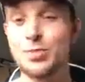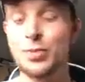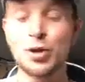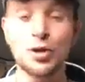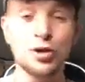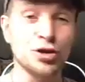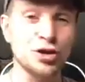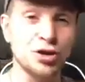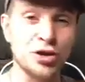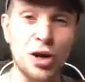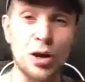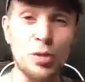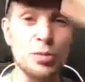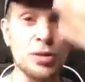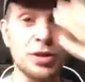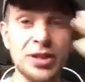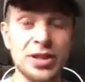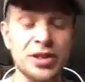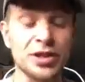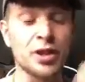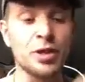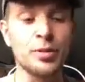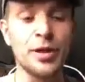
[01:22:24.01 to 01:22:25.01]
It's because so
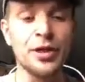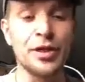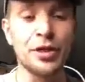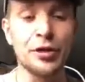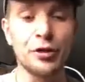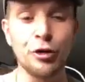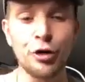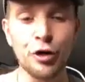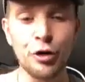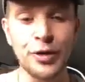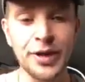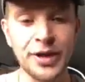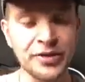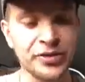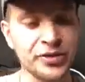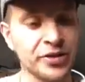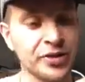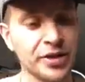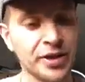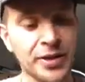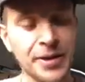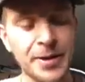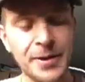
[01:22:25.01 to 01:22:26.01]
much is coming through, and
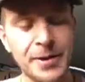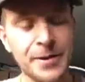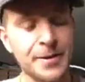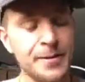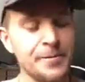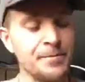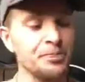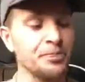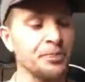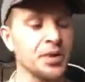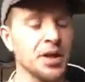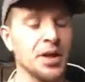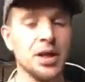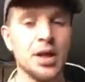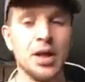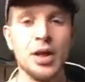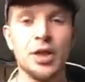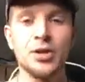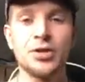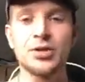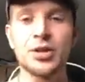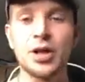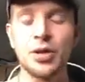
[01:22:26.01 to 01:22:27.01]
it's
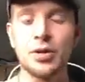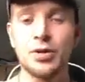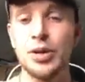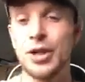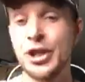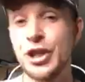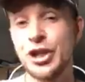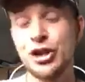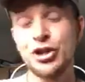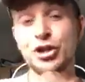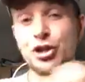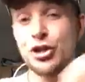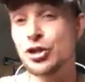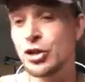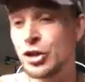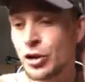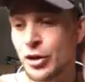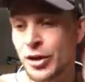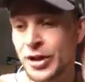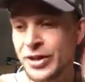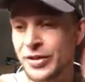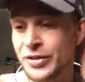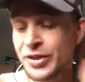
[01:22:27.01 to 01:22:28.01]
so you're just
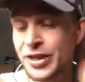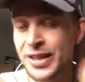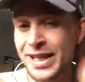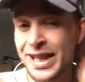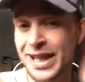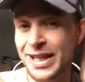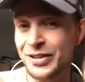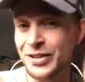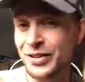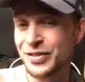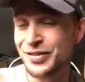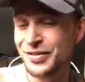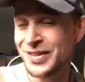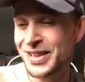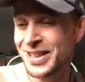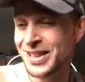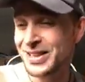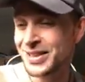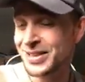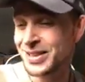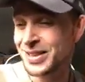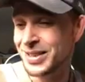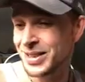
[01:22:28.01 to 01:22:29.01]
looking to
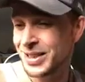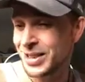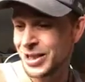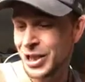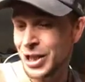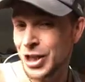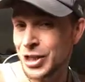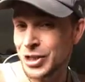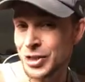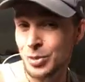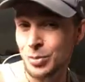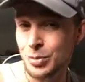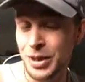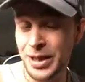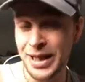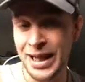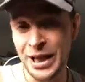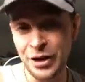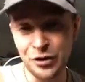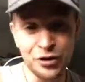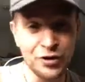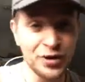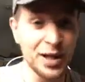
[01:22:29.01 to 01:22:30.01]
fix
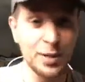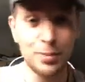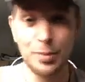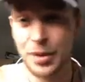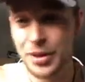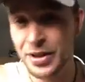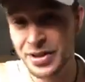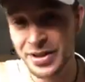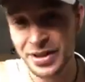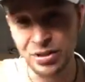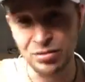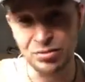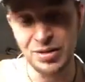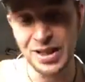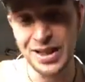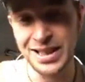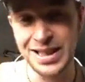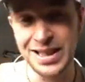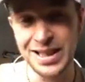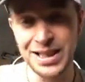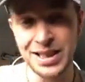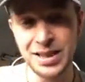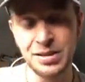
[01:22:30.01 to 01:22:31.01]
somebody until that person is
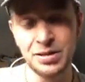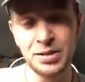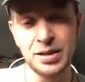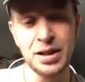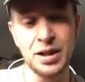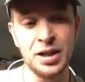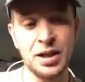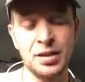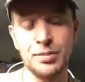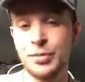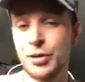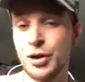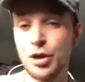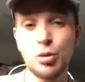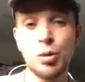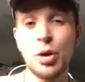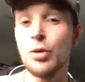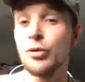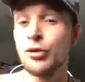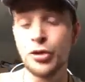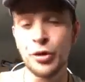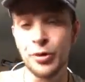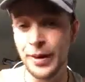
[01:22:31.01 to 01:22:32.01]
ready. You
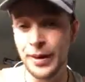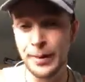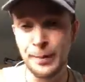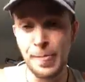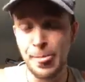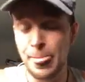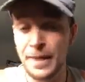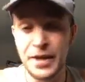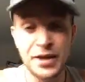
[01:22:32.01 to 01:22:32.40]
won't do it.